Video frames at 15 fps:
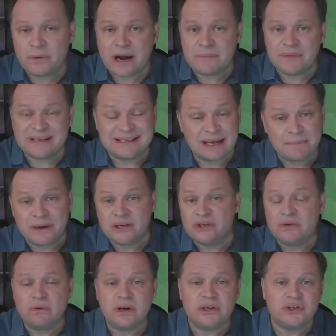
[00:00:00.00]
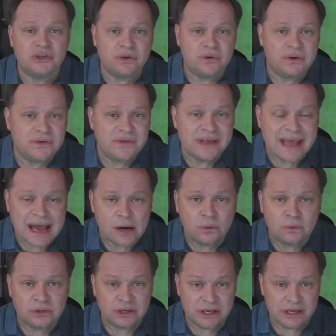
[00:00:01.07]
this up, I do want to show you the
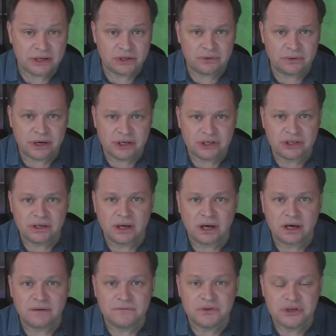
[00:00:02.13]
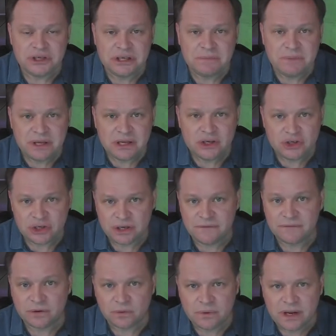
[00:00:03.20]
Outlook integration of GPG
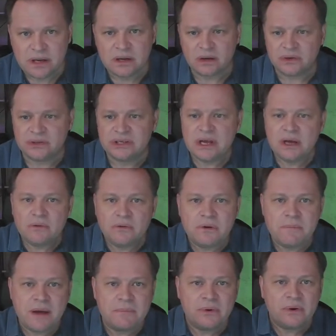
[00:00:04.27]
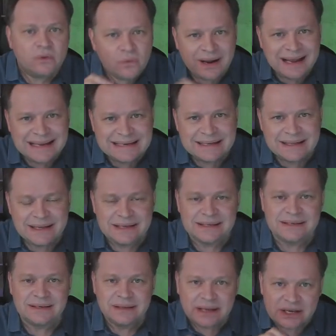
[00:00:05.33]
for Windows. Remember, when I did the
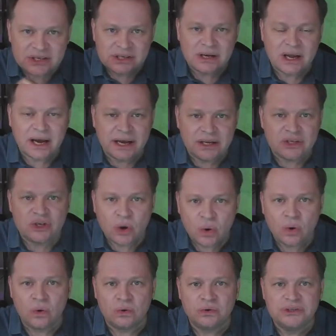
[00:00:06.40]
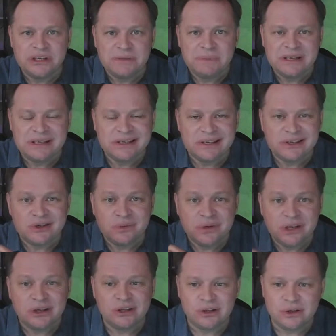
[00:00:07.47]
installation, I told GPG to
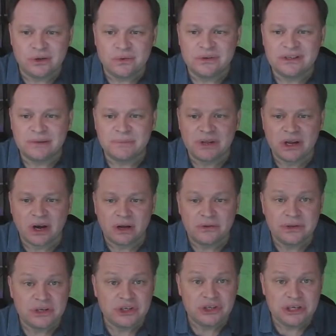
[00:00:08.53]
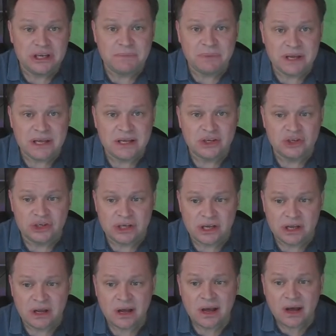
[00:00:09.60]
include something called the
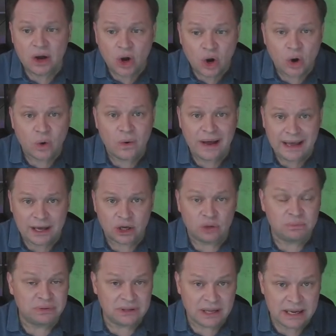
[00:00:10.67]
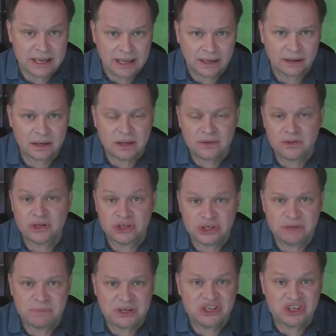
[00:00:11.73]
Gpg4Win plugin, the
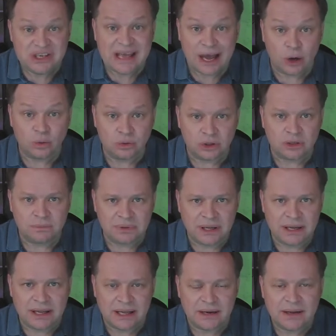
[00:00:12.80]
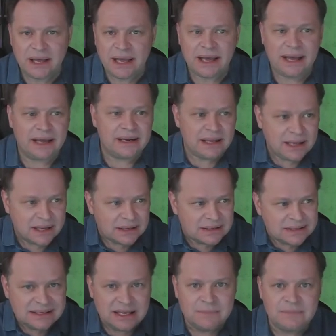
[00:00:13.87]
GPG Outlook plugin, and it
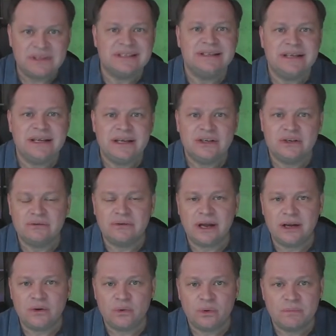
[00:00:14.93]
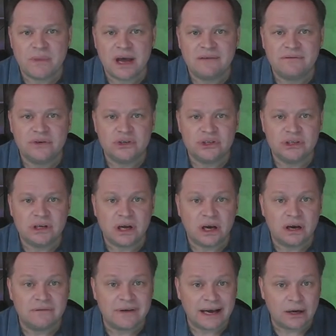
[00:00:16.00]
seamlessly integrated with my version
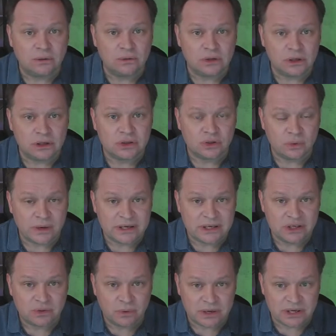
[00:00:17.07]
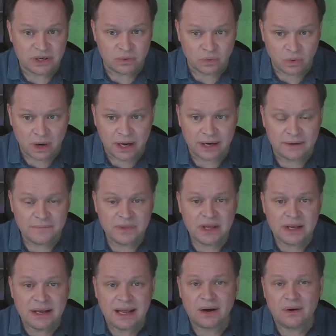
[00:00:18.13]
of Outlook 2021.
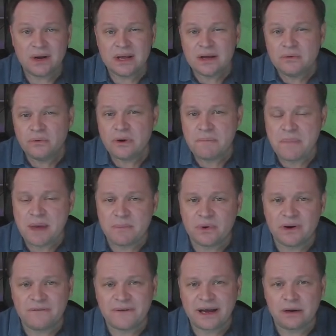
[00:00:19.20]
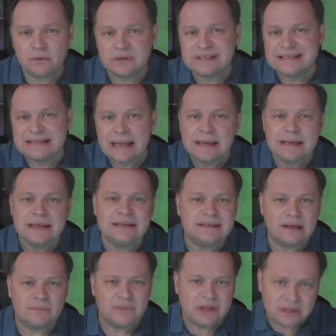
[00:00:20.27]
Now, remember, if I were sending
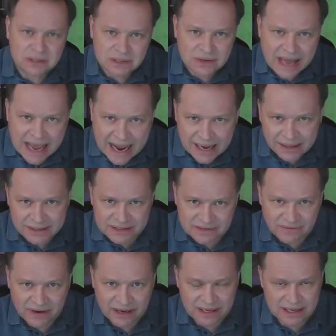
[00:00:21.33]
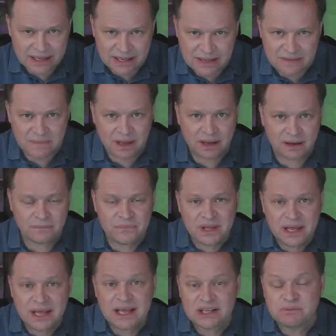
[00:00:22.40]
something to Alice via email,
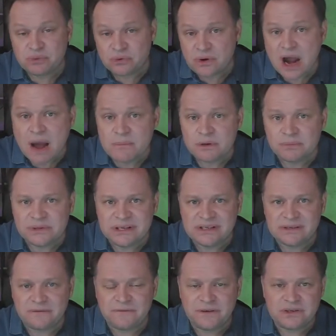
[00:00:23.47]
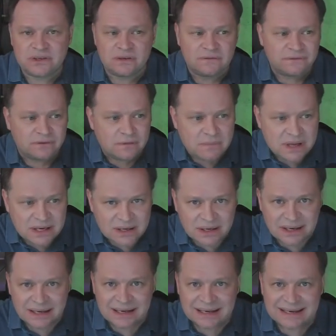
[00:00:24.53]
it's probably sufficient for me to
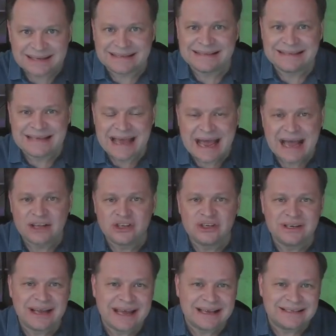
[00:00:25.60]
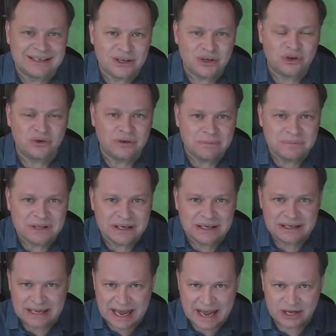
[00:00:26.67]
attach it as an encrypted
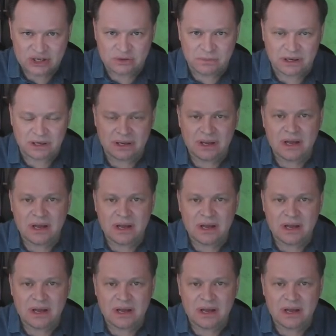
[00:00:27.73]
attachment.